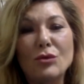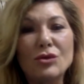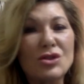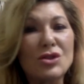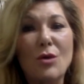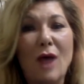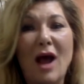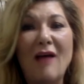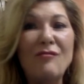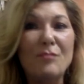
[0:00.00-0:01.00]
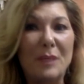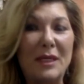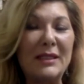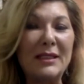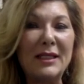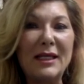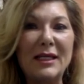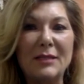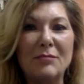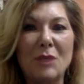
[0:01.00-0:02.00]
So I've been
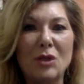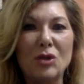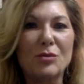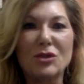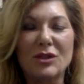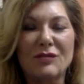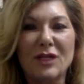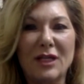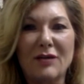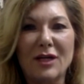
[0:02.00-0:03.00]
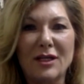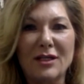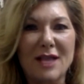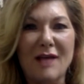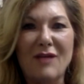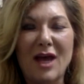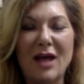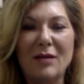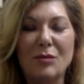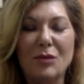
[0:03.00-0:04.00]
in multiple different areas. I've
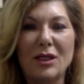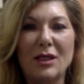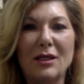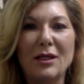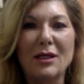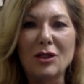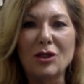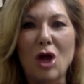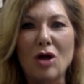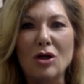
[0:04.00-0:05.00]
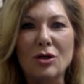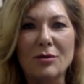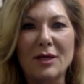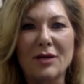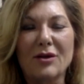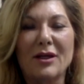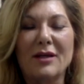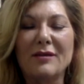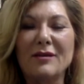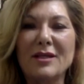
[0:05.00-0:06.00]
had a pretty long career
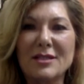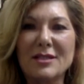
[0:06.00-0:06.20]
in this